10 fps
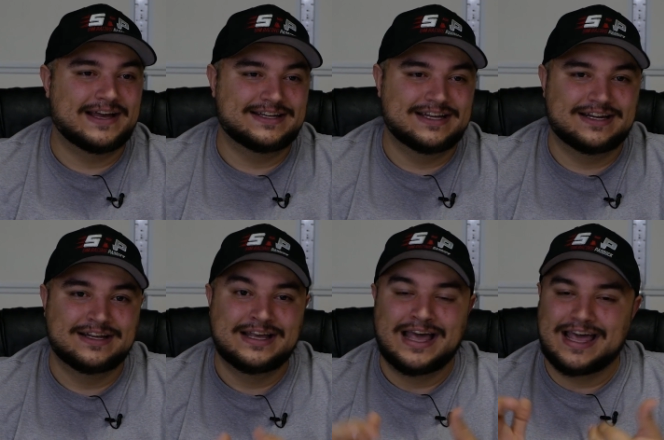I
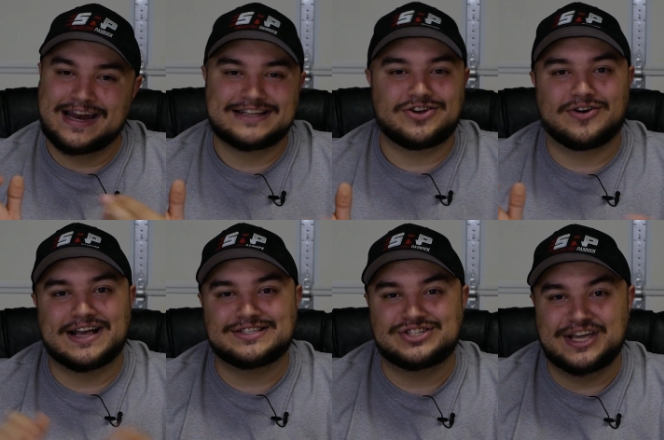did an S R
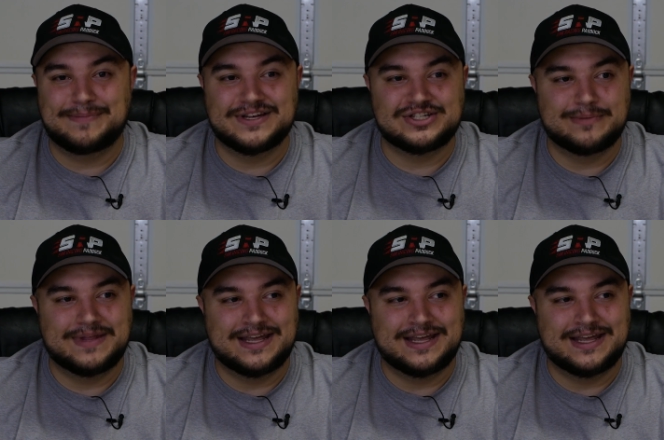S championship